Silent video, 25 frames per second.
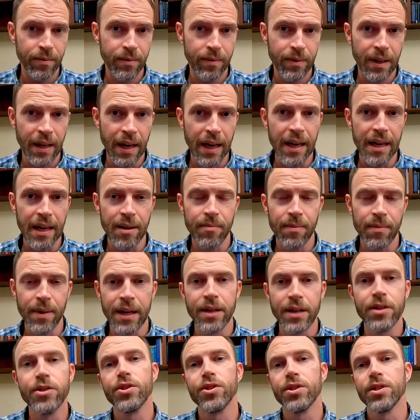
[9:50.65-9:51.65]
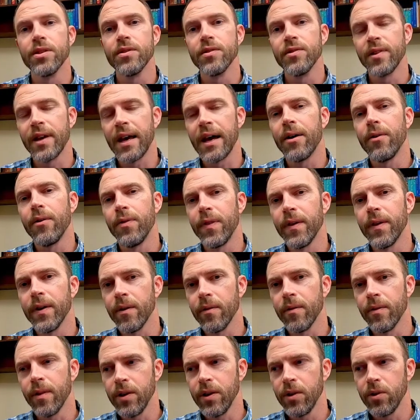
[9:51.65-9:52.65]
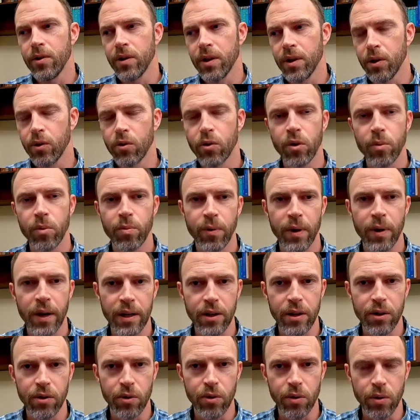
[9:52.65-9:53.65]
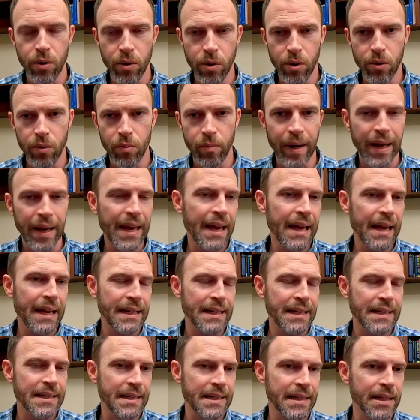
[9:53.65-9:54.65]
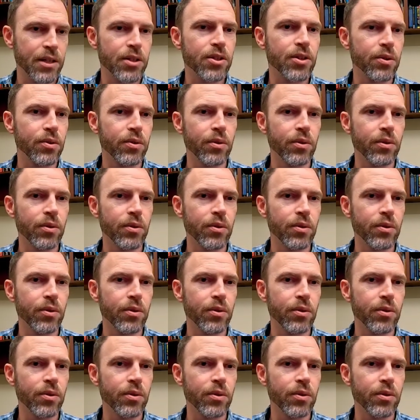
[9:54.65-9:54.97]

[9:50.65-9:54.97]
game engines out there that you can incorporate your own mechanics into,